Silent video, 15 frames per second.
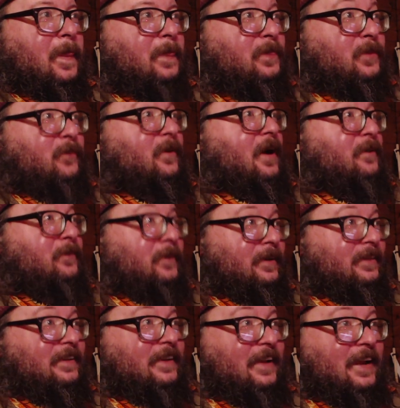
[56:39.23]
Do I
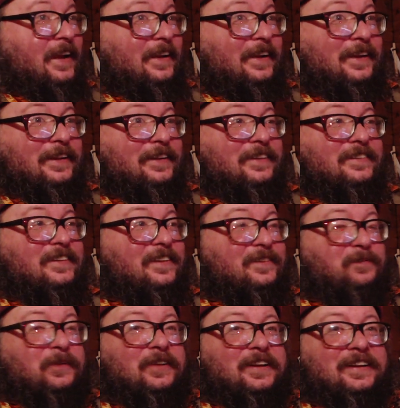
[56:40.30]
really hate? Is this
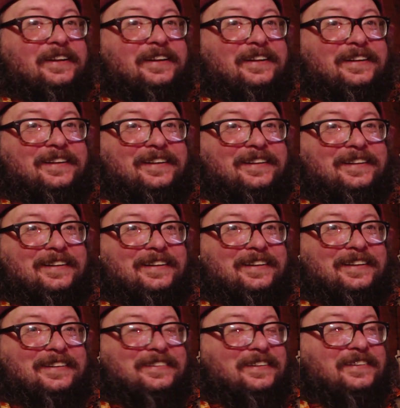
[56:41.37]

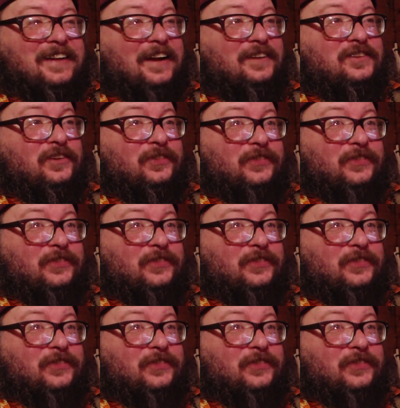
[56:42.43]
is this console